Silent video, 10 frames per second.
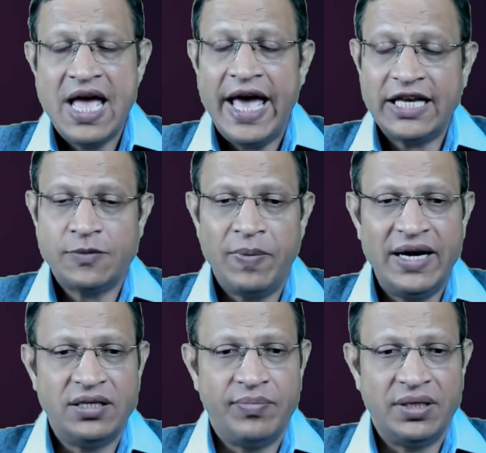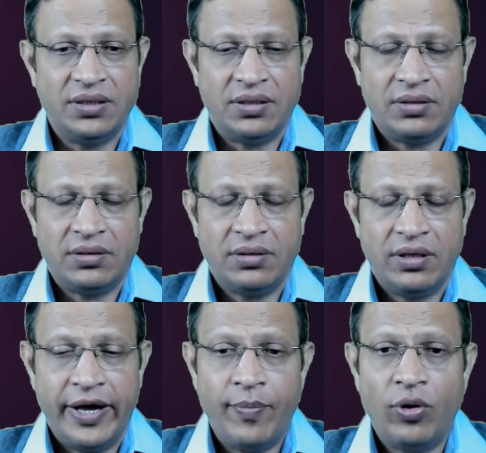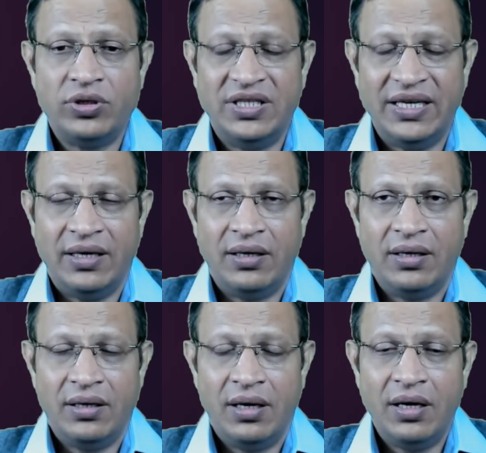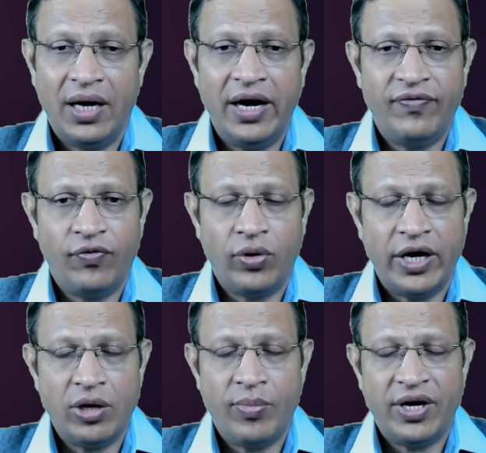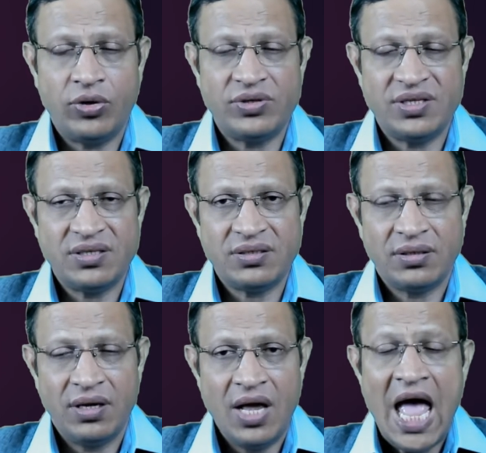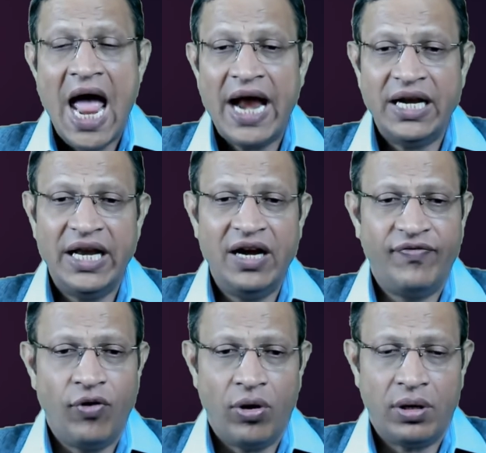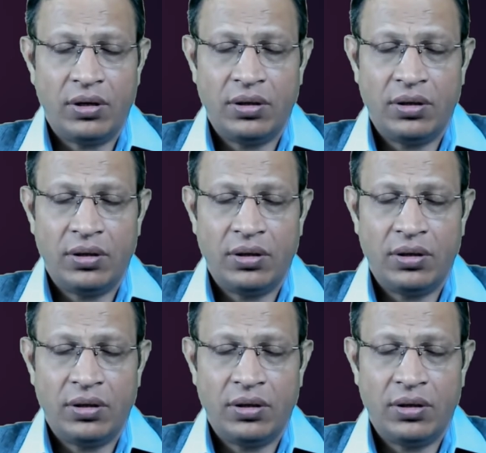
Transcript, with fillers: explained the mother about the grade 4 endometriosis and need for